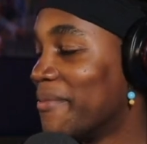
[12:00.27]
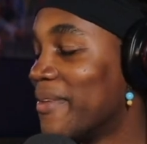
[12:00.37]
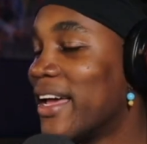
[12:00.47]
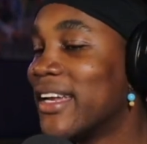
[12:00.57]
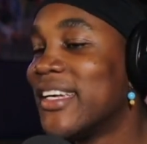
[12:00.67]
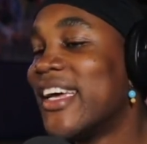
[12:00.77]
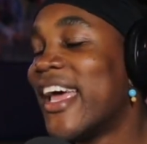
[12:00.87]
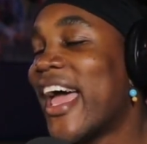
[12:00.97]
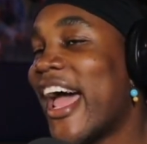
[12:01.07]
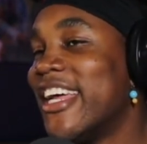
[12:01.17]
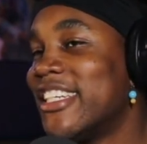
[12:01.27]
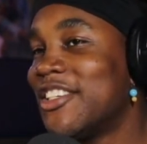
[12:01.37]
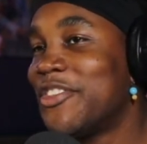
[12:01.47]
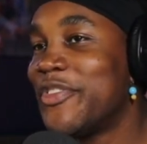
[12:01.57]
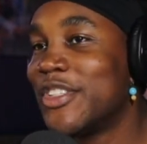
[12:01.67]
it, man. And it
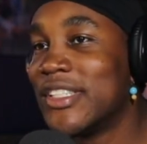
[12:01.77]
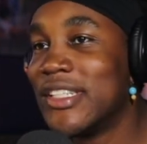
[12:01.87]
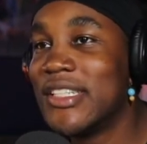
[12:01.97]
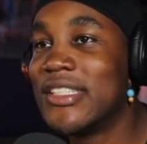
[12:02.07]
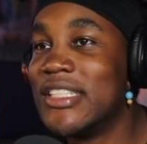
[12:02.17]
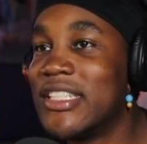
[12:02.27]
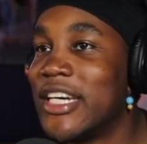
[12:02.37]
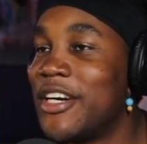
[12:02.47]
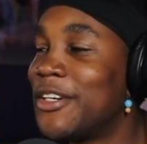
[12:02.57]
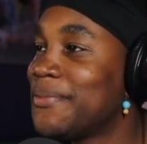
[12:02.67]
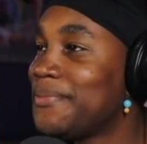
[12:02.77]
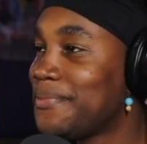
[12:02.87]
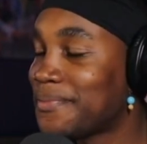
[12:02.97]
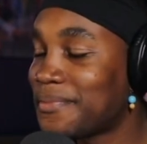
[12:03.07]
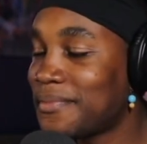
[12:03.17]
just feels good to share.
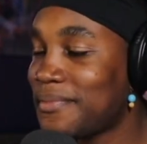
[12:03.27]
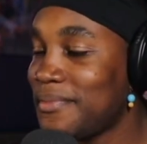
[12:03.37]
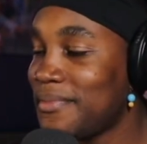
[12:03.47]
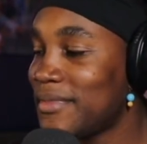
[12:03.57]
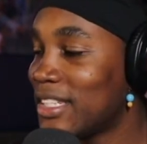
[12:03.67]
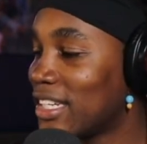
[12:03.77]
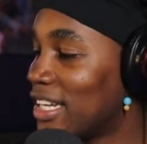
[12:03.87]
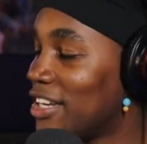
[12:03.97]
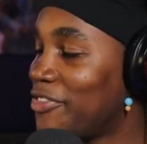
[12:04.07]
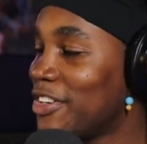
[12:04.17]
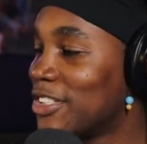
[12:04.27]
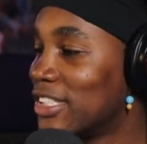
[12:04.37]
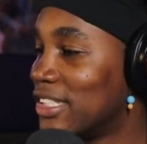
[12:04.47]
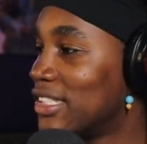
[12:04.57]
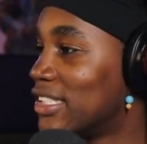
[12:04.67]
It feels
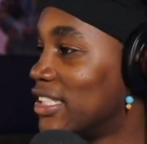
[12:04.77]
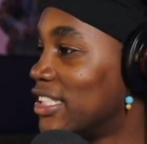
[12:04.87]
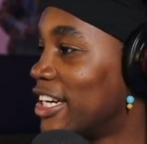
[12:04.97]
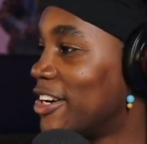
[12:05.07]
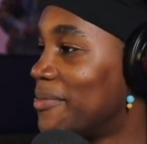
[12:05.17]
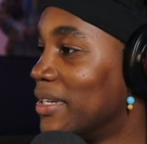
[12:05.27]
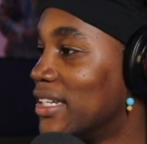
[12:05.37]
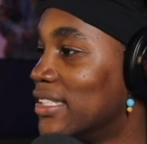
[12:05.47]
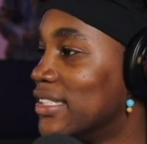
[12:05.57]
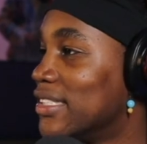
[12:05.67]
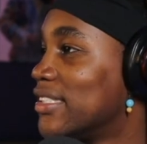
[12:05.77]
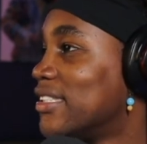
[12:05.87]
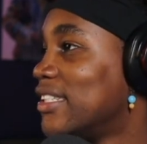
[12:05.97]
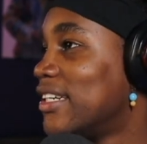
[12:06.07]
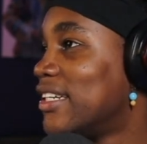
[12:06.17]
good to share because
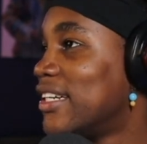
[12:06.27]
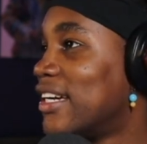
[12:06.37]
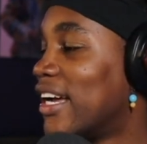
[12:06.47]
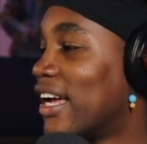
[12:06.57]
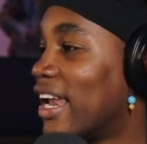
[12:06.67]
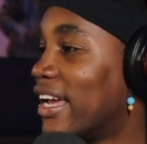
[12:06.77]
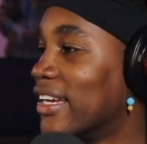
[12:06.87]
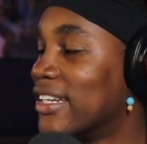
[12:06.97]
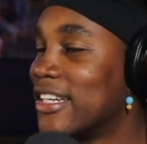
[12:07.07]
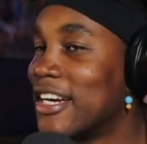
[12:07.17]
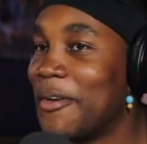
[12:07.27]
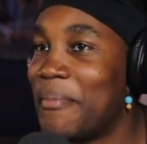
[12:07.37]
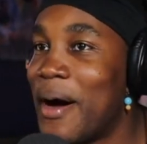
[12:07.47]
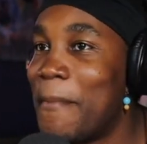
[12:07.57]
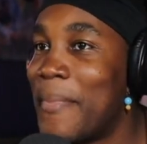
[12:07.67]
like
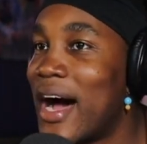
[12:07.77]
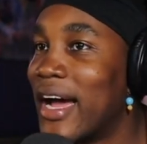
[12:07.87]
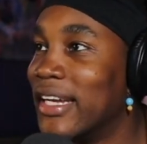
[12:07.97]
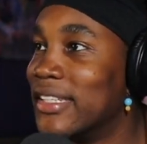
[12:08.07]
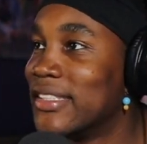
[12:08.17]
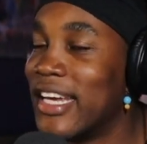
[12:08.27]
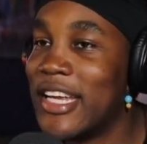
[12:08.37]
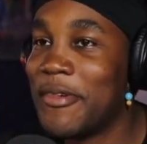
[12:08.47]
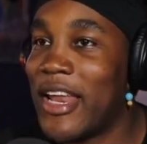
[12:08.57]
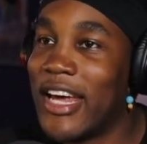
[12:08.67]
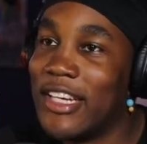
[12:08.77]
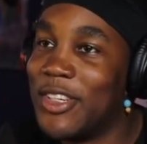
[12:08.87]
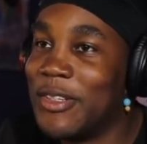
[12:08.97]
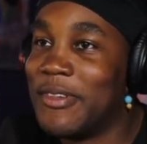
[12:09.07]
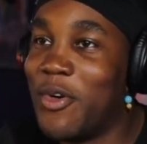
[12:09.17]
my mind, it, like
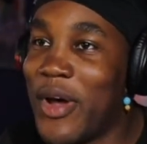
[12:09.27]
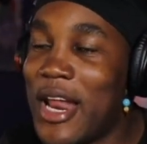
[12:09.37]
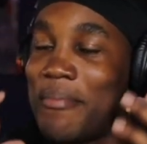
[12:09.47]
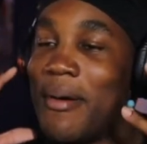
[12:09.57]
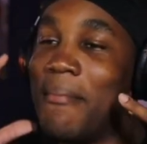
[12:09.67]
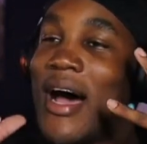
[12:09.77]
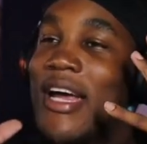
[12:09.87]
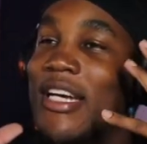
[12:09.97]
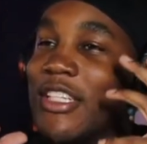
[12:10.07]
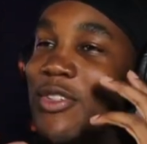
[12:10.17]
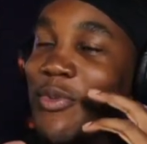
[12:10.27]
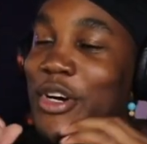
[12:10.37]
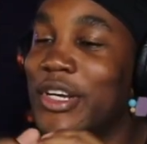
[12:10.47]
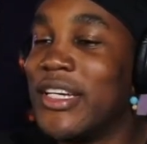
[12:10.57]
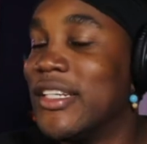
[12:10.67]
the, the way that my mind is
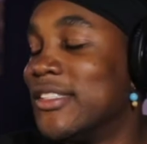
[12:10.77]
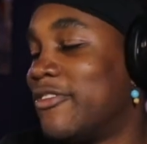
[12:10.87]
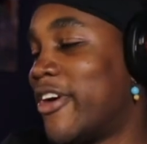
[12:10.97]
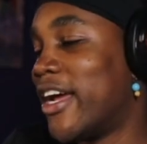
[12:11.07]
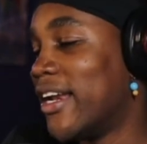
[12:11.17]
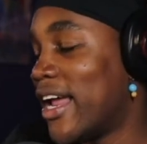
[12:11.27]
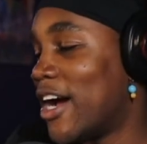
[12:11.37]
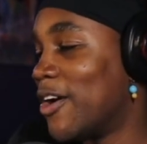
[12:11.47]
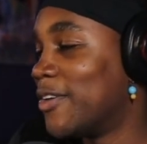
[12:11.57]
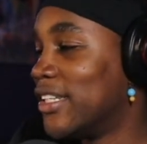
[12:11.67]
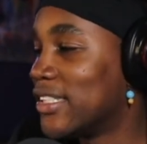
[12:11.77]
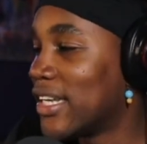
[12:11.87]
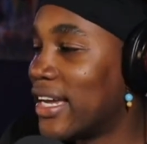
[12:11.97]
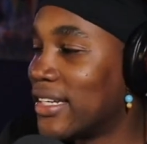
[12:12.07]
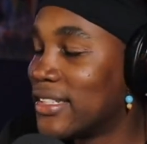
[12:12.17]
working right now, it's
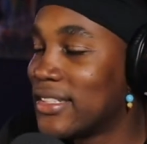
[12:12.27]
like,